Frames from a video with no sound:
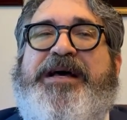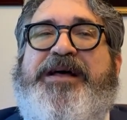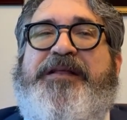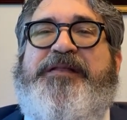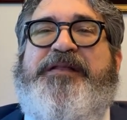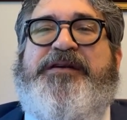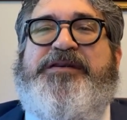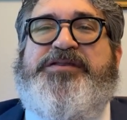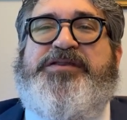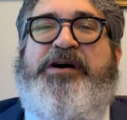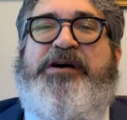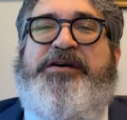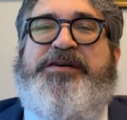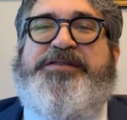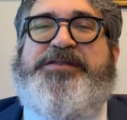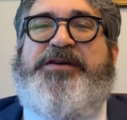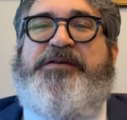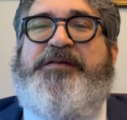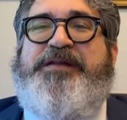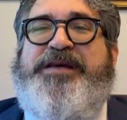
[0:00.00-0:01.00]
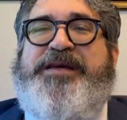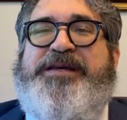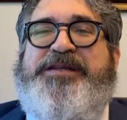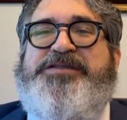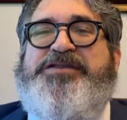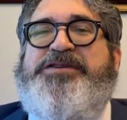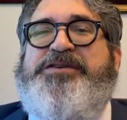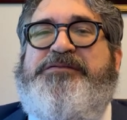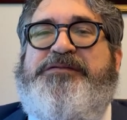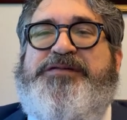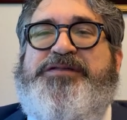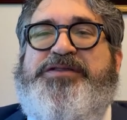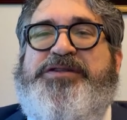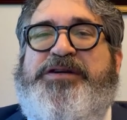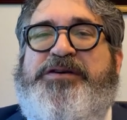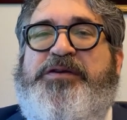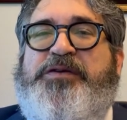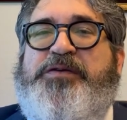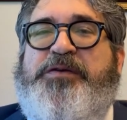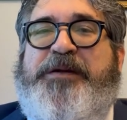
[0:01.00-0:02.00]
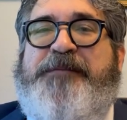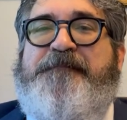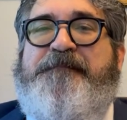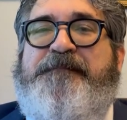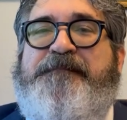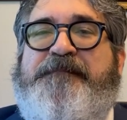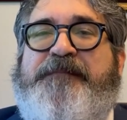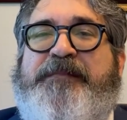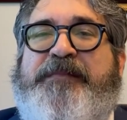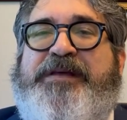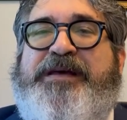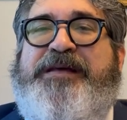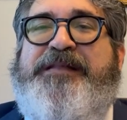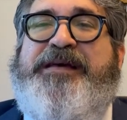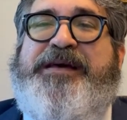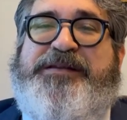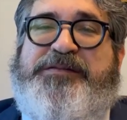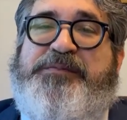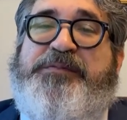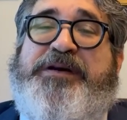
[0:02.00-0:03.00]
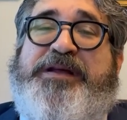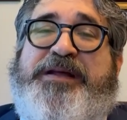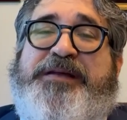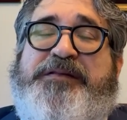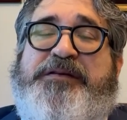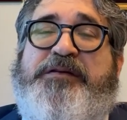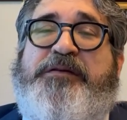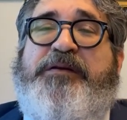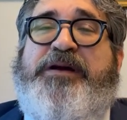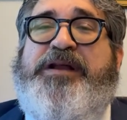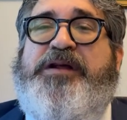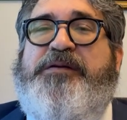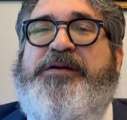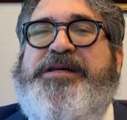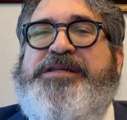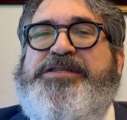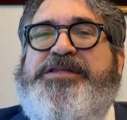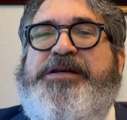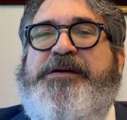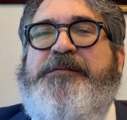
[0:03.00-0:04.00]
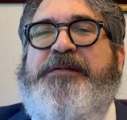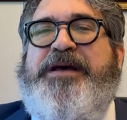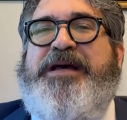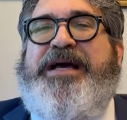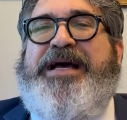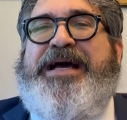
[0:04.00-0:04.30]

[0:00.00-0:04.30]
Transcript: There's also the issue of children, and that's really the greater issue.